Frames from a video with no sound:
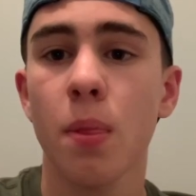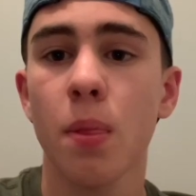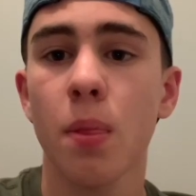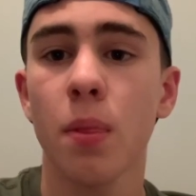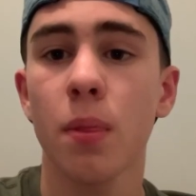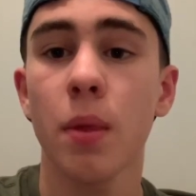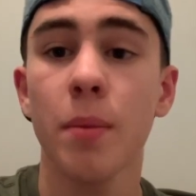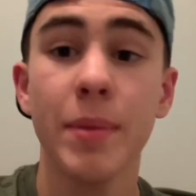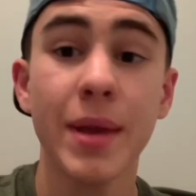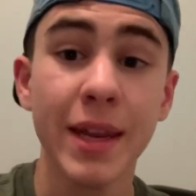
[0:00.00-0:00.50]

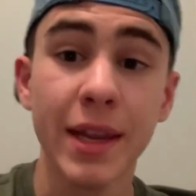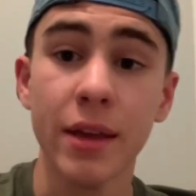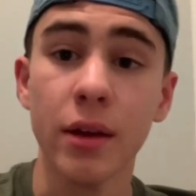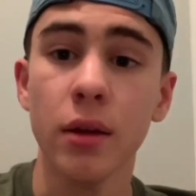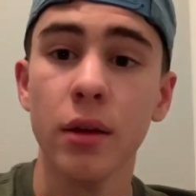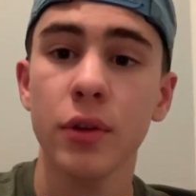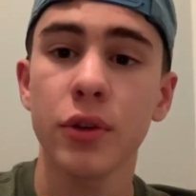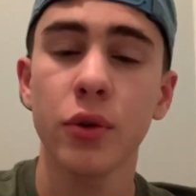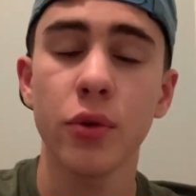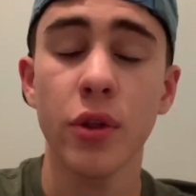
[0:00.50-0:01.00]
the media,
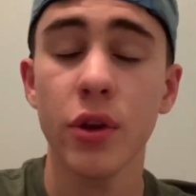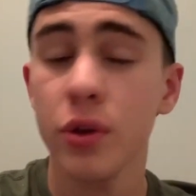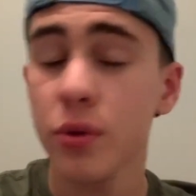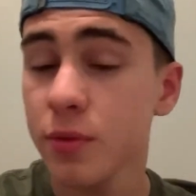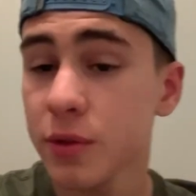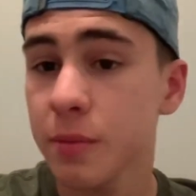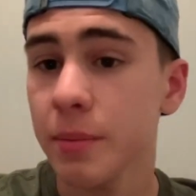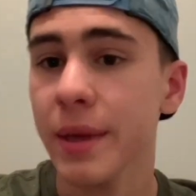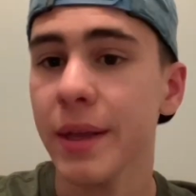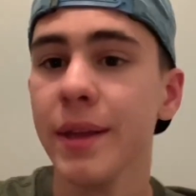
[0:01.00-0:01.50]
to the news
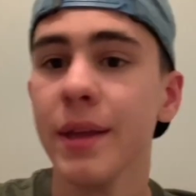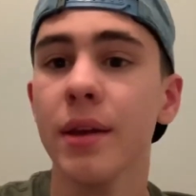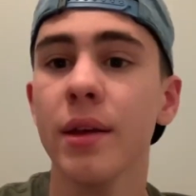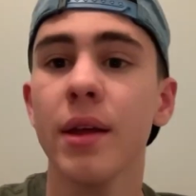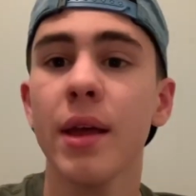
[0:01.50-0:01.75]
media,